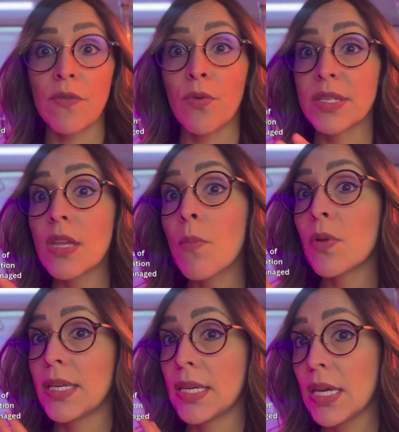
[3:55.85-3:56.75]
For
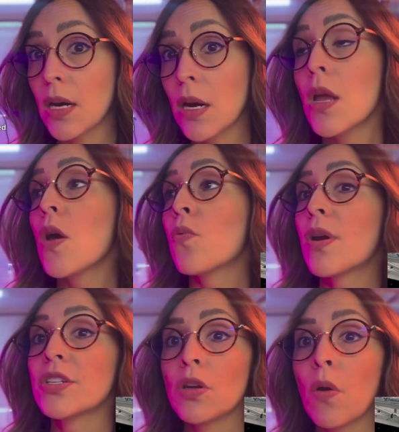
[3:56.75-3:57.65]
example, in here,
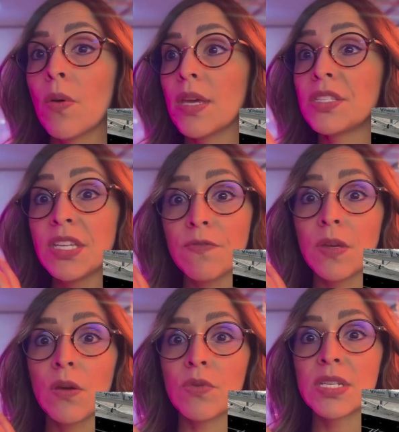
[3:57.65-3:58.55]
we're showing
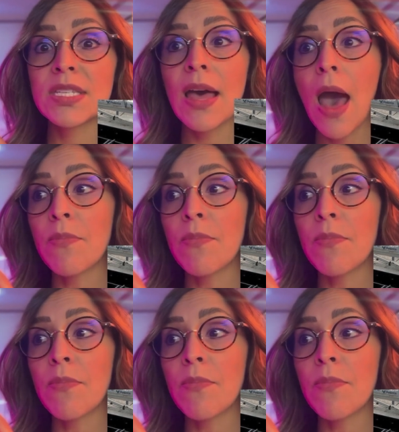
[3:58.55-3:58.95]
G-Feed, which is a,